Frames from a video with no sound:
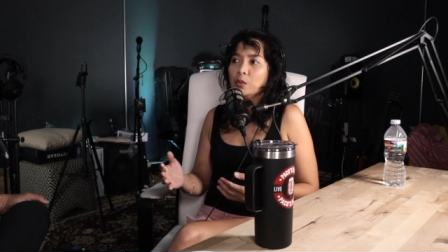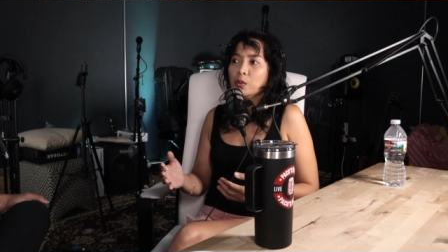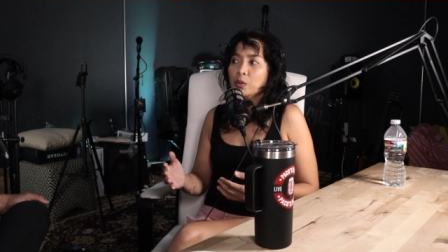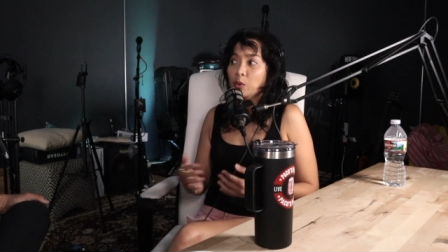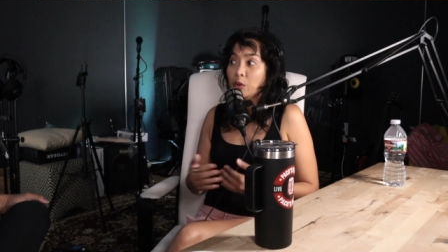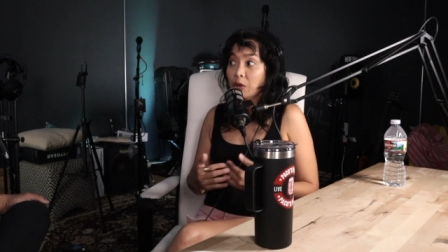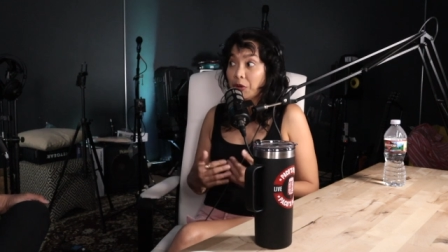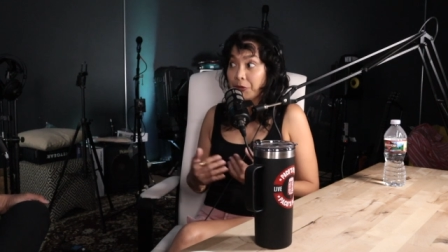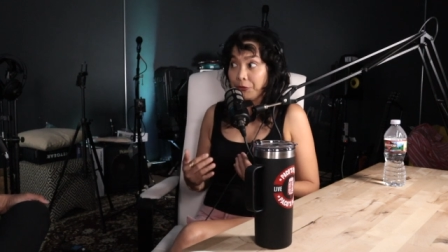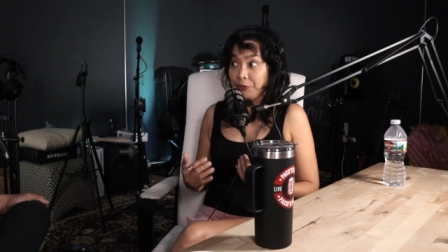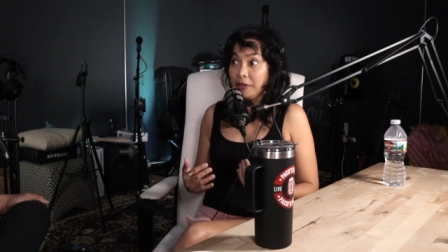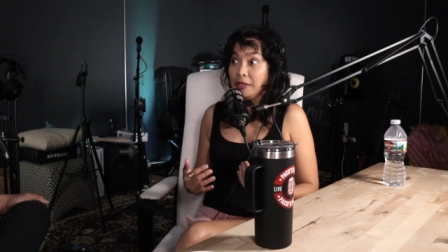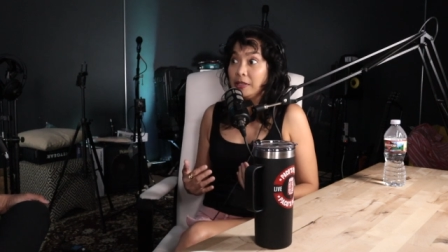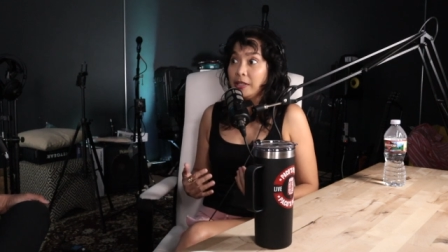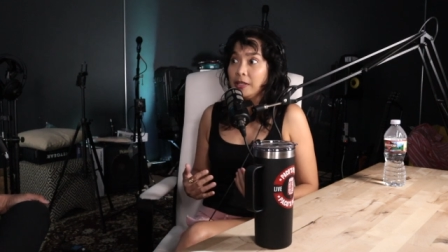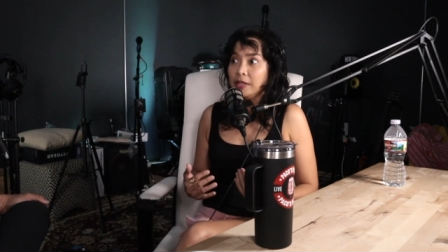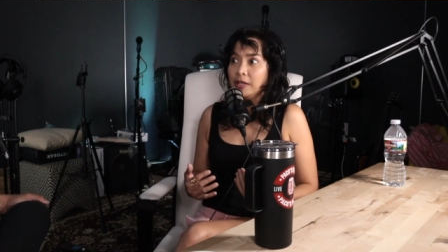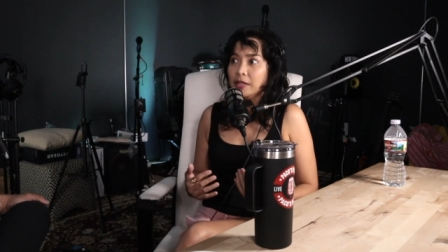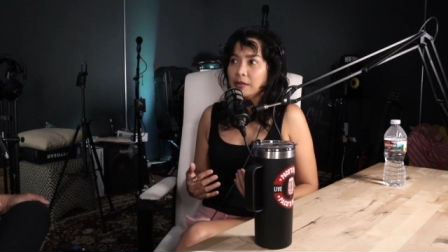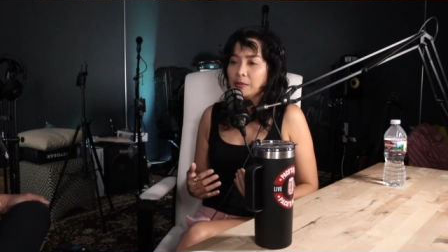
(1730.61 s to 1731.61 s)
we were
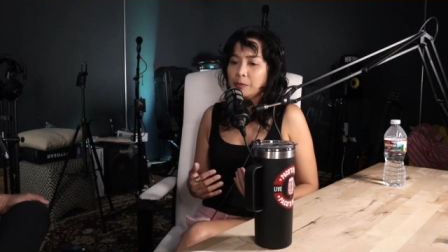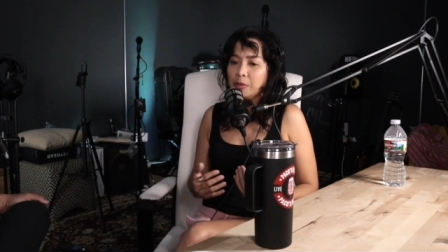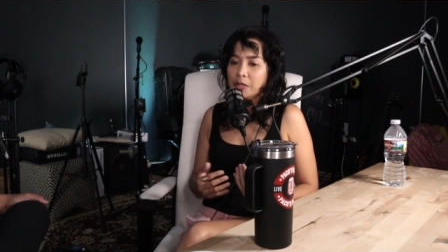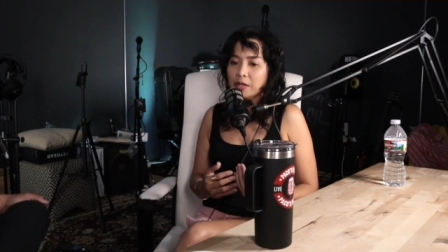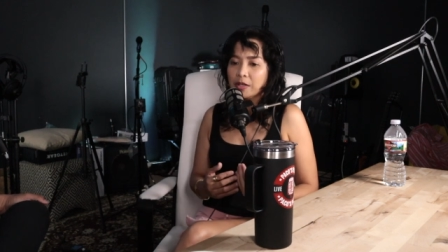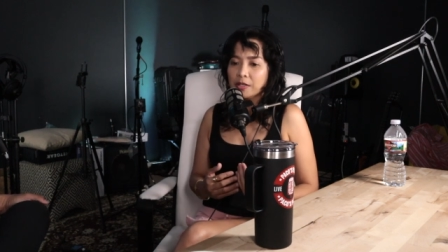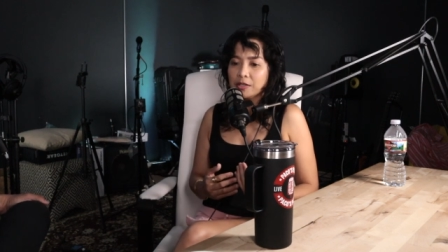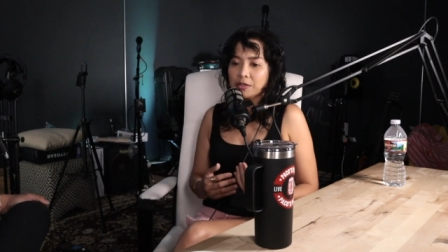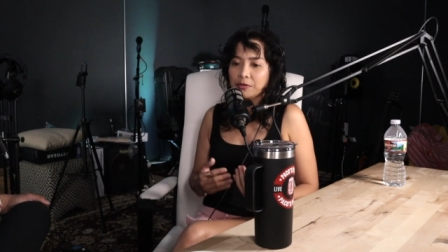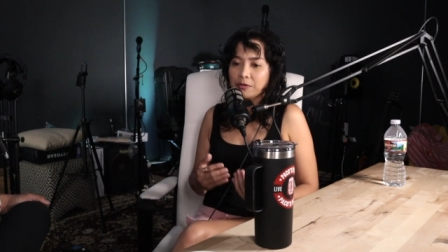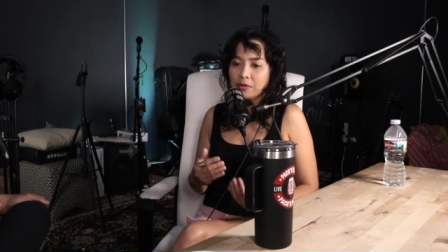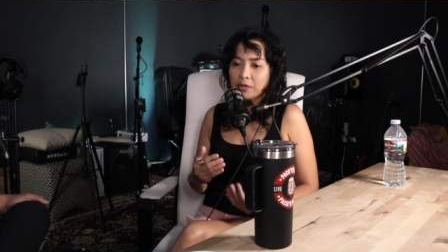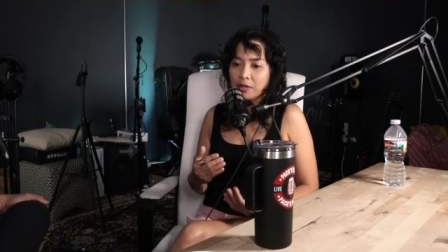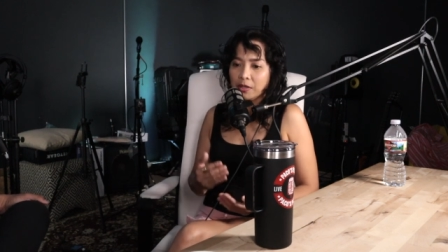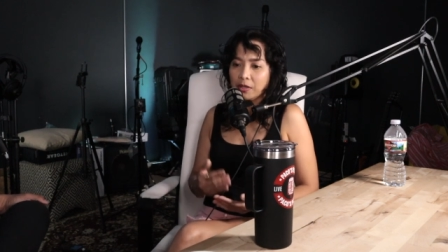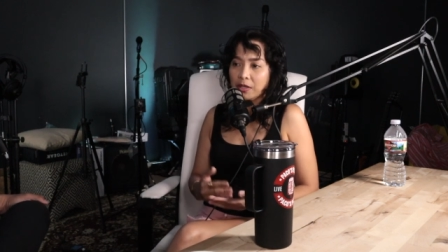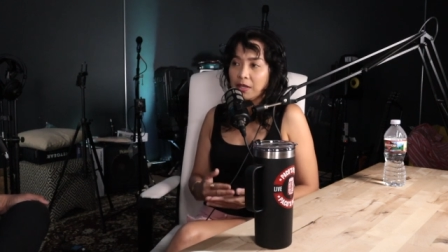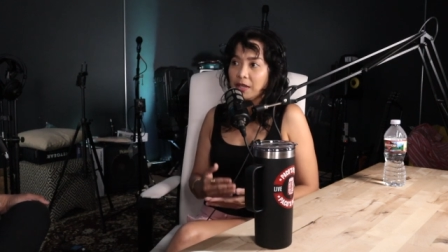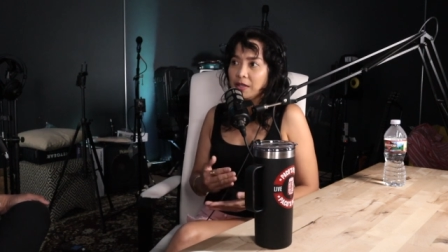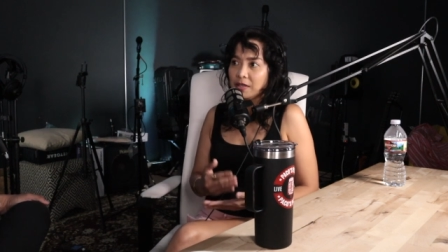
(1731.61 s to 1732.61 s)
feeling it because of
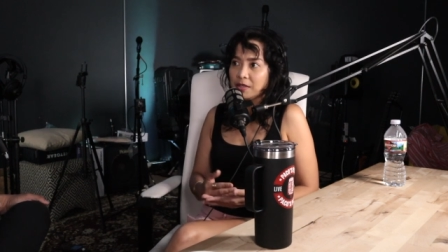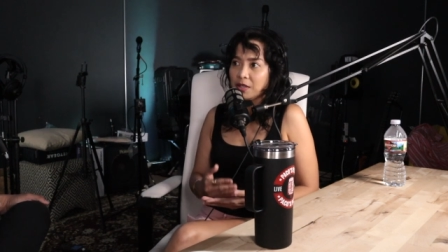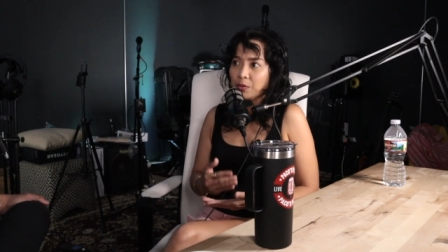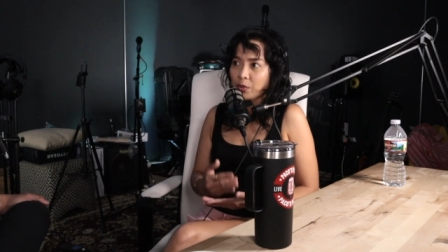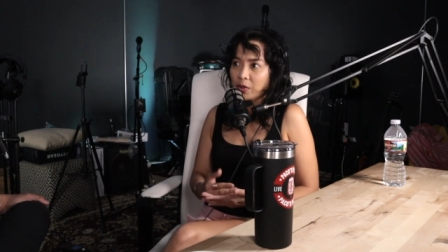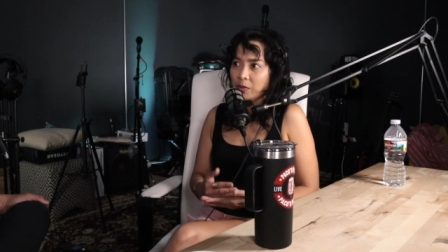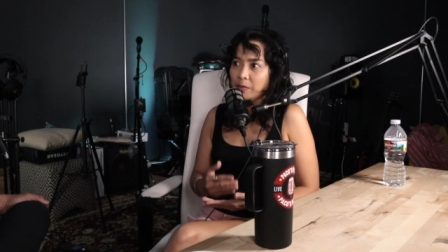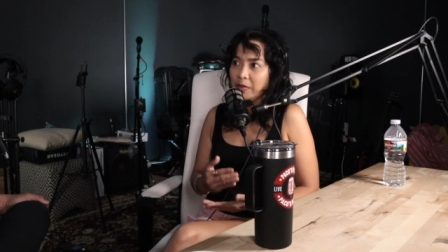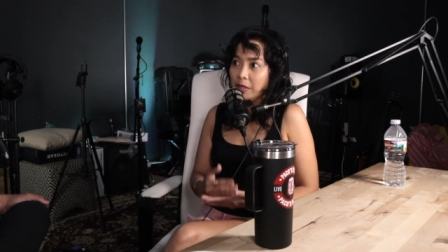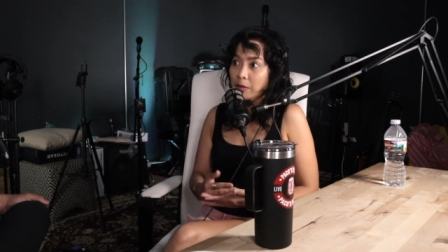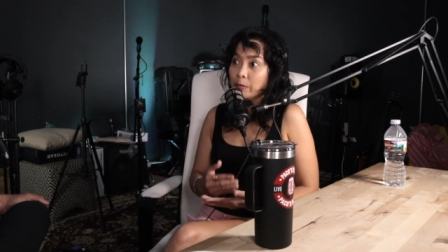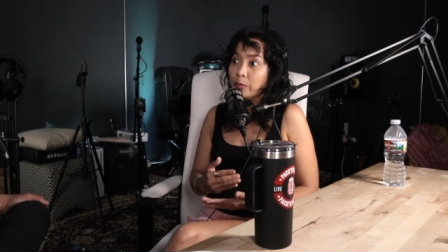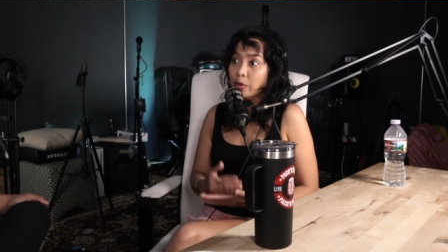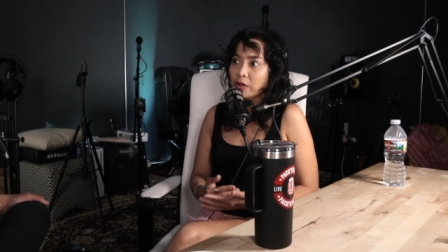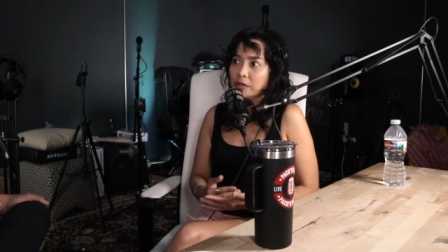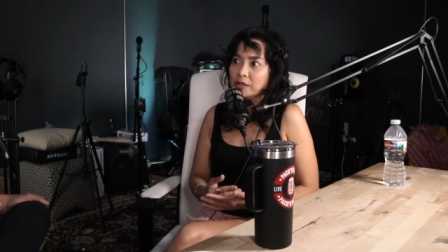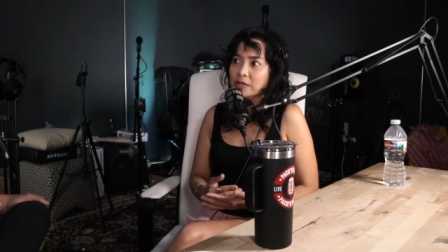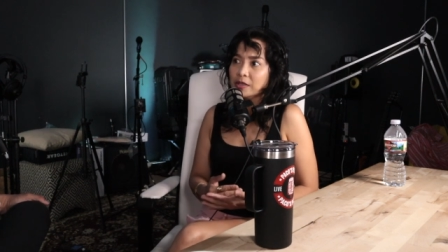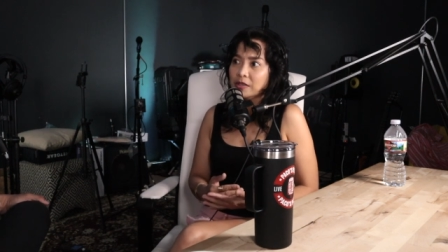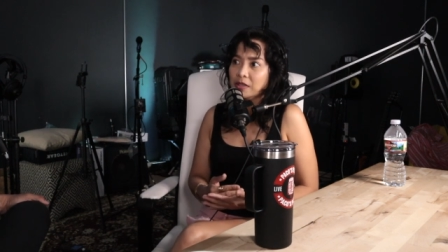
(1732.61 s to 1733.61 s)
the gigs that were being
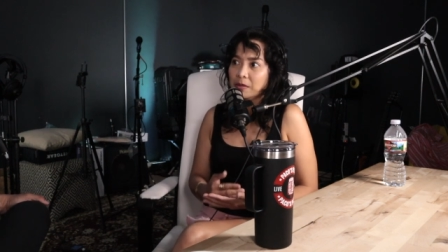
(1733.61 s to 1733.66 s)
booked.